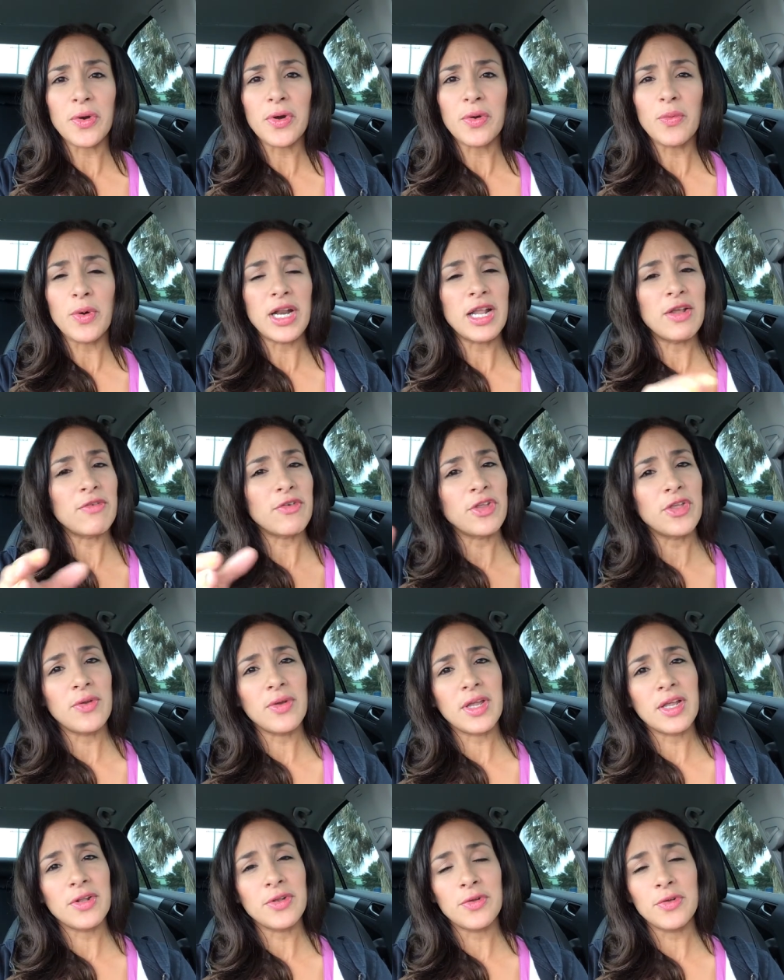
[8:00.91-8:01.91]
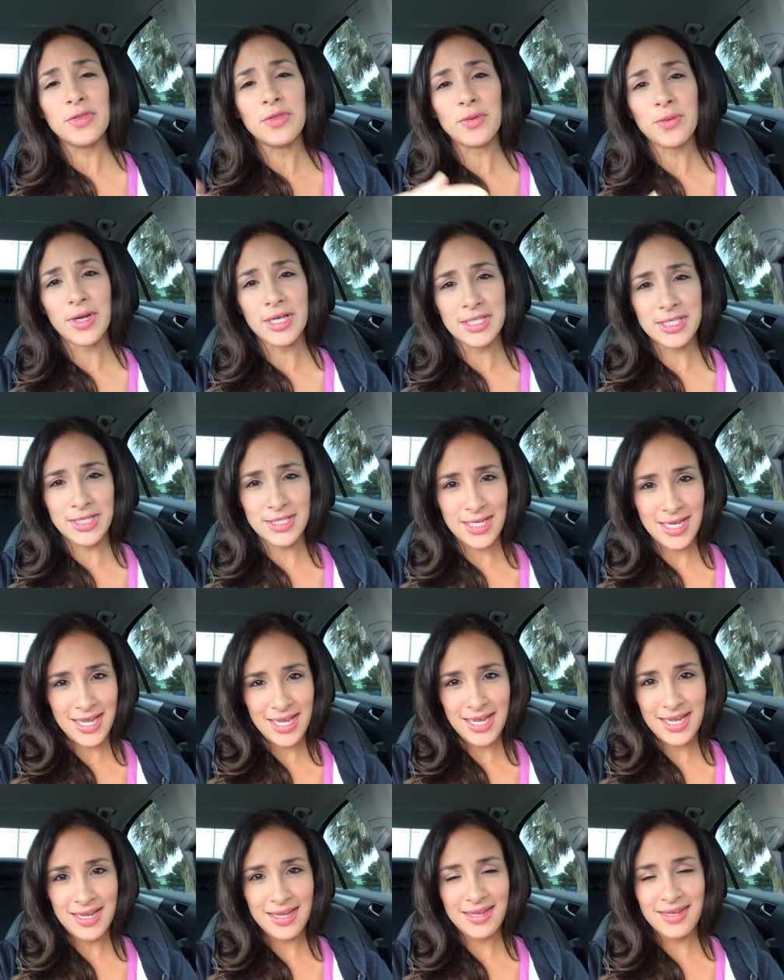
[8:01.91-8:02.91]
or whatever you can do throughout the
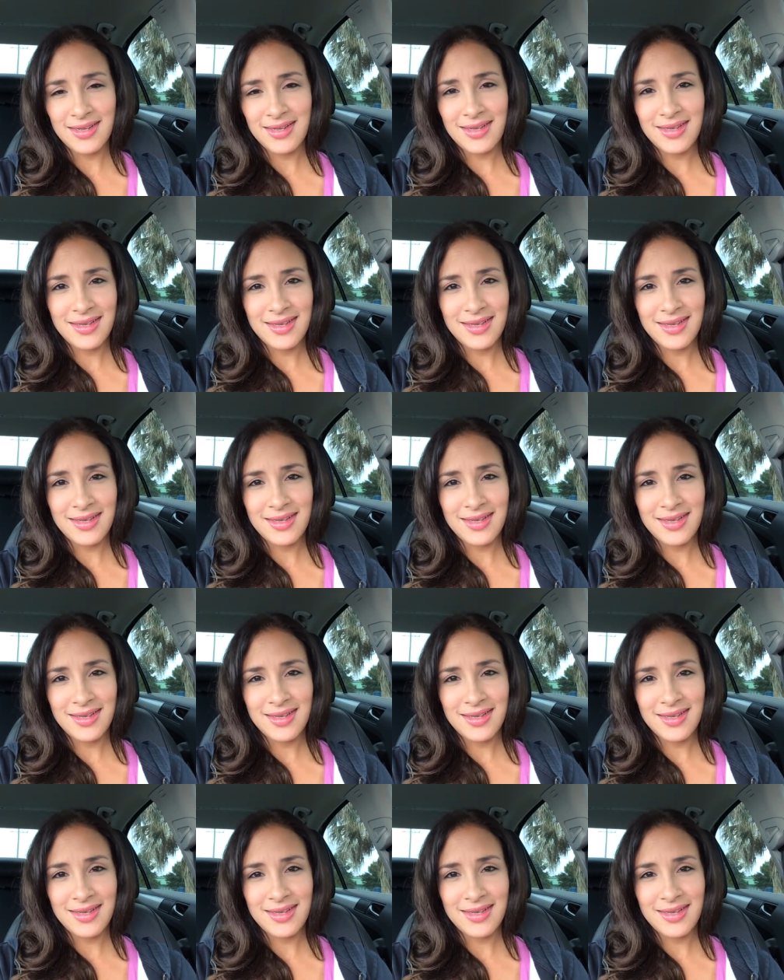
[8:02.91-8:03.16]
day.